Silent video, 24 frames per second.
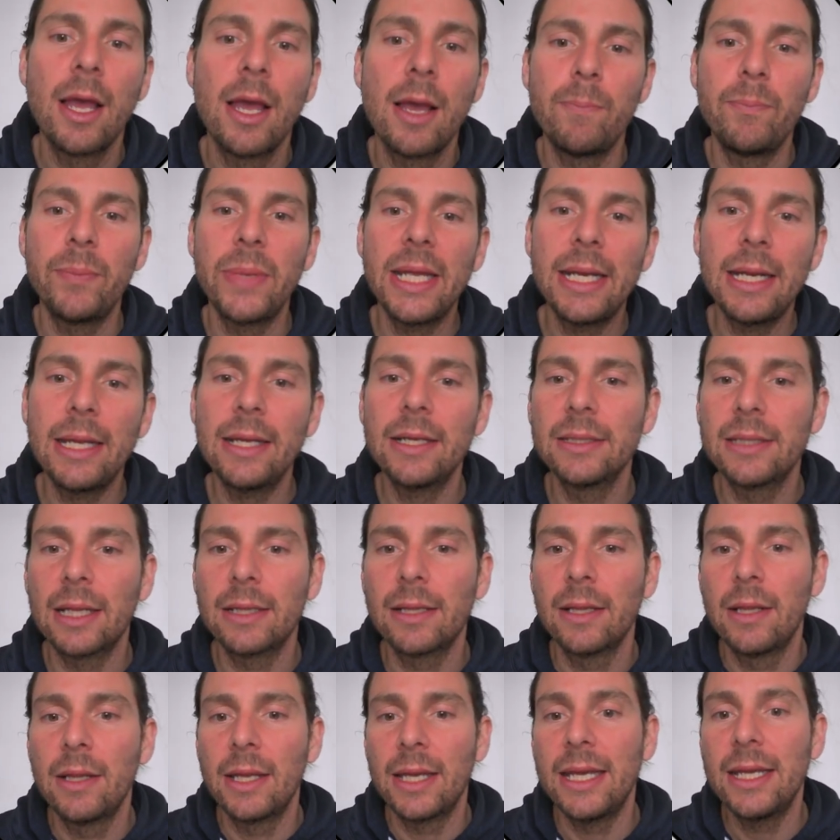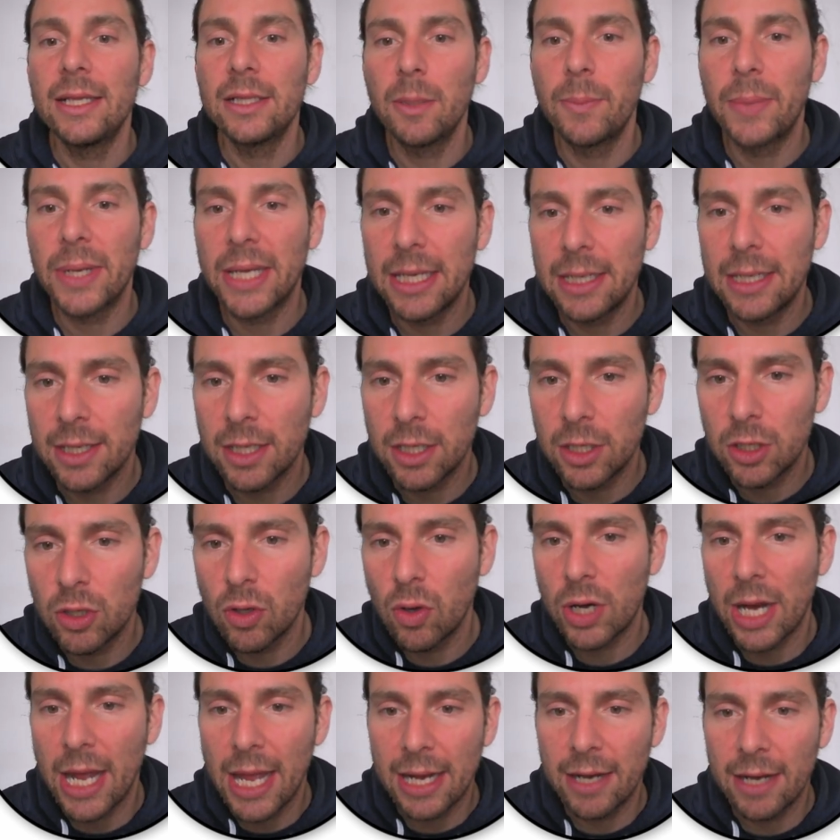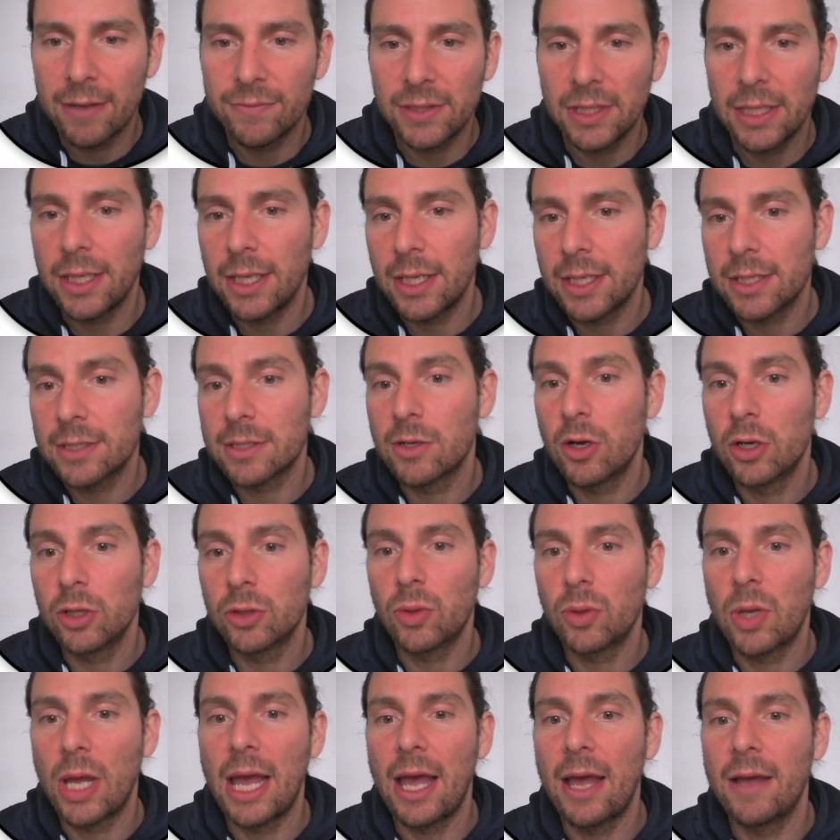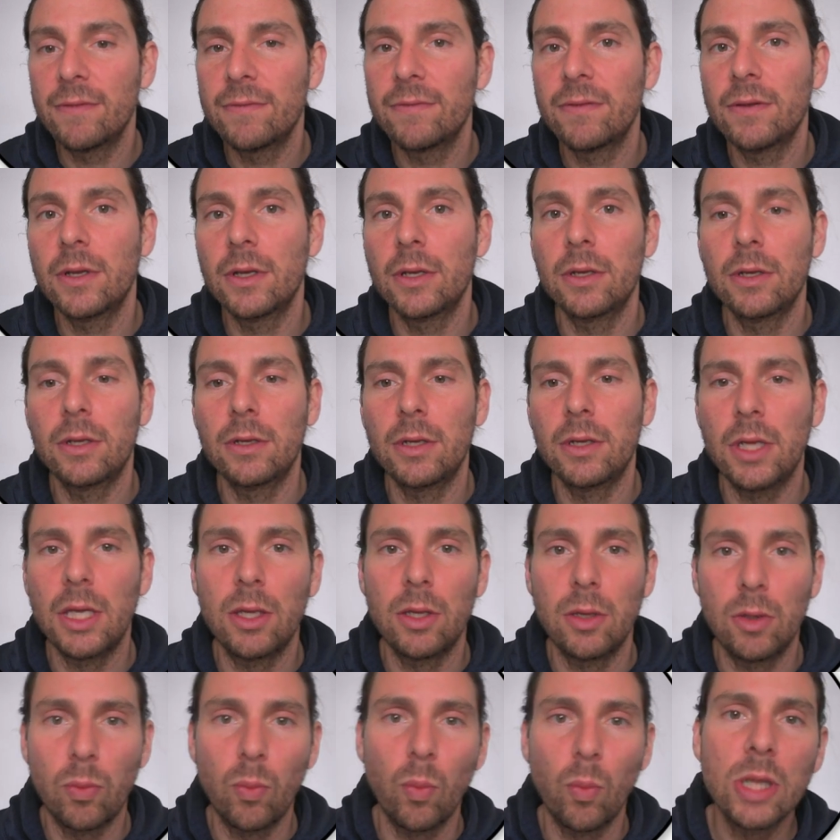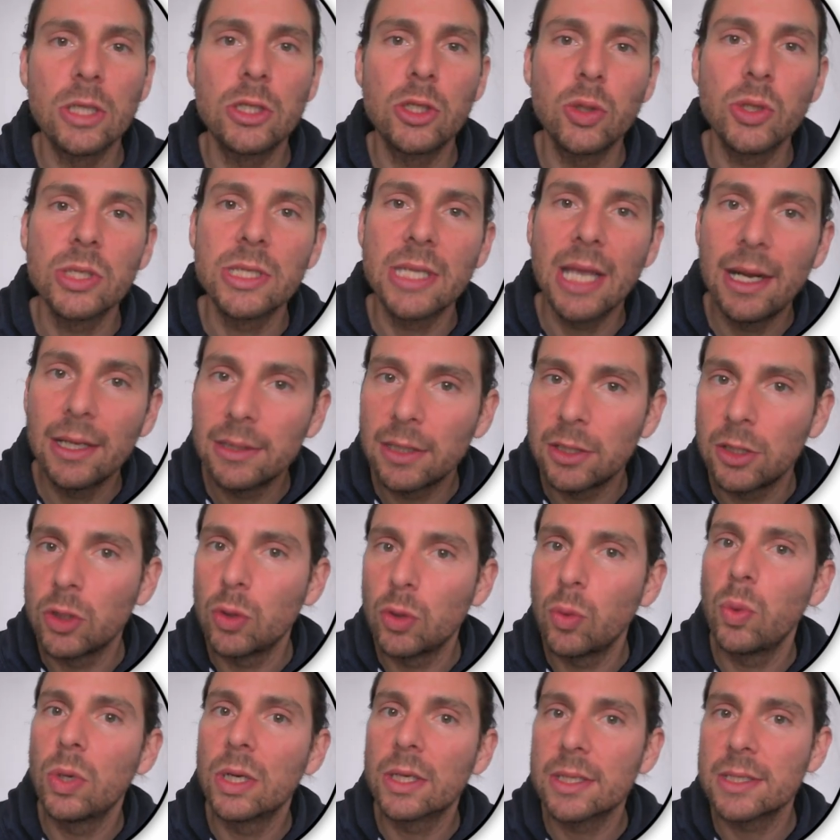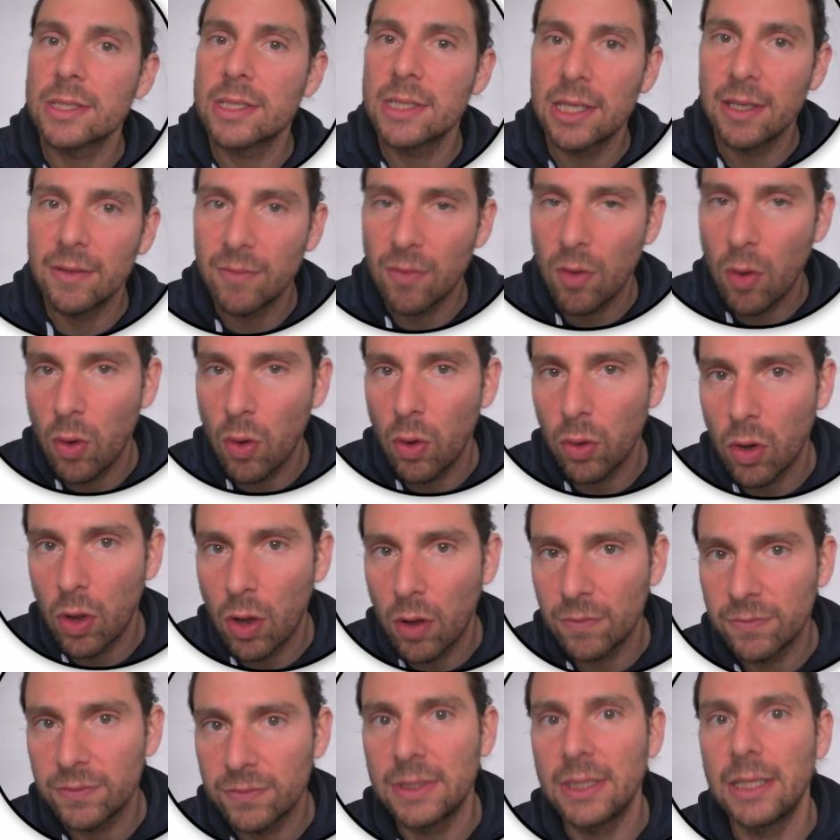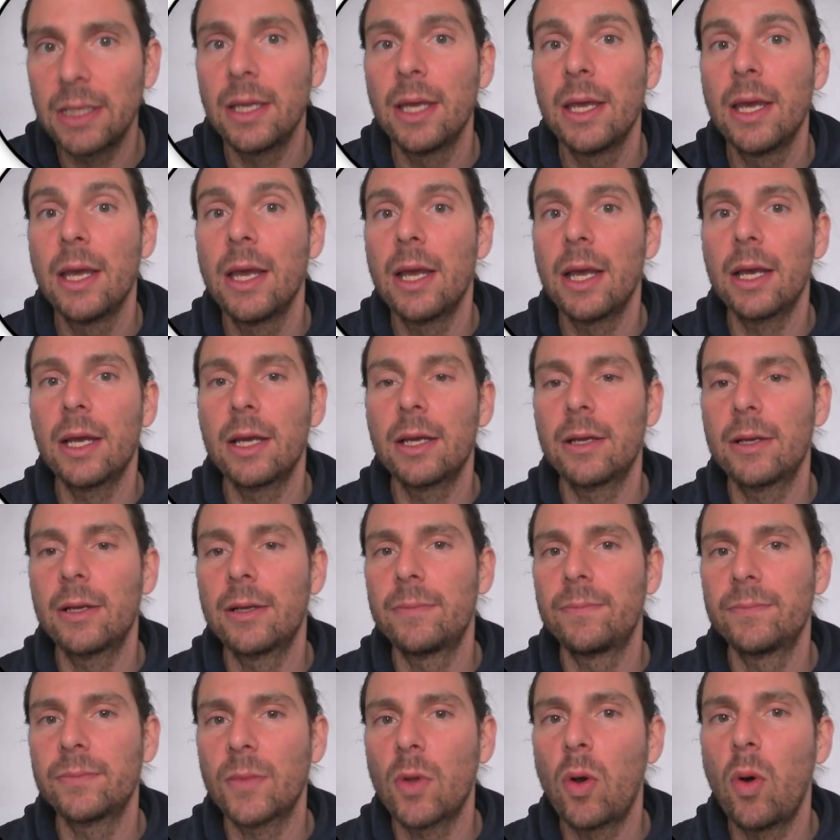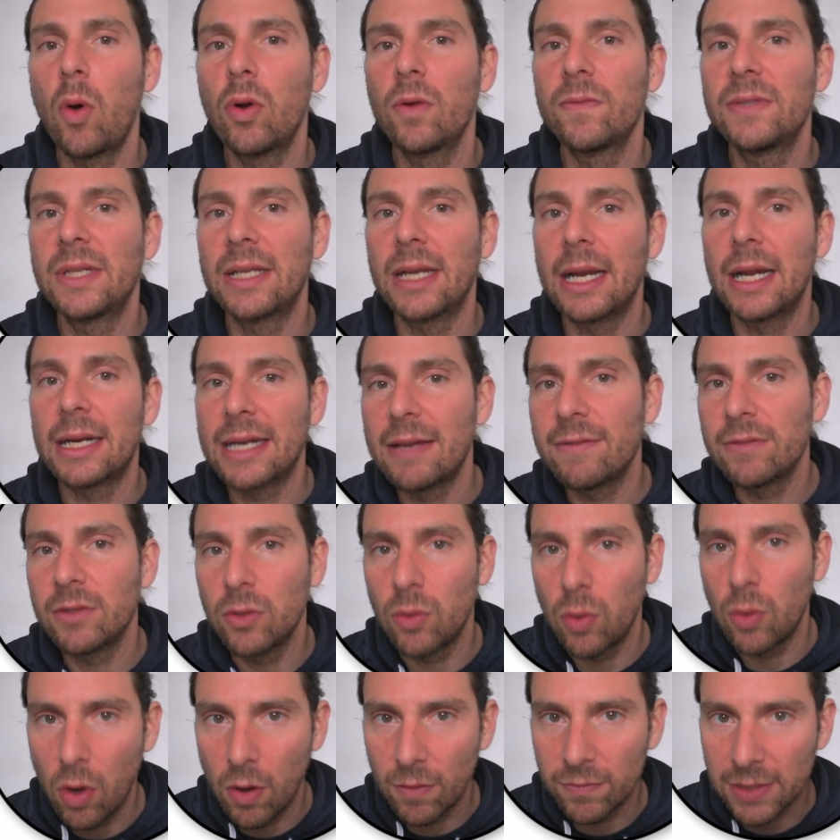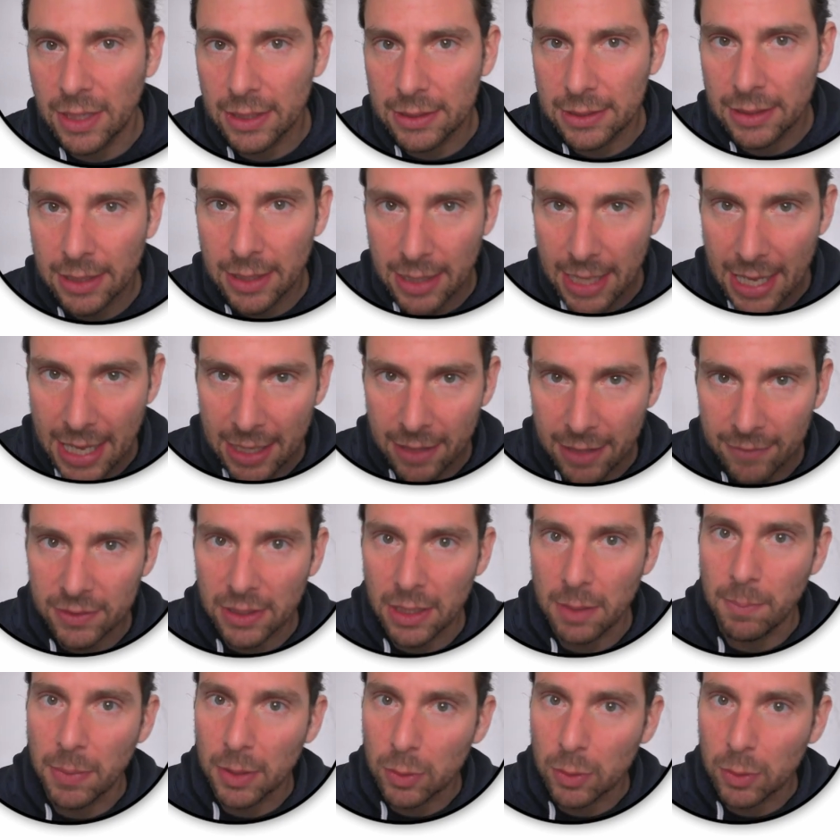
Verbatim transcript: Meaning that in the beginning, your NFT is going to have, uh, once you sell it, you will receive all of the uh, all of the revenue of that NFT.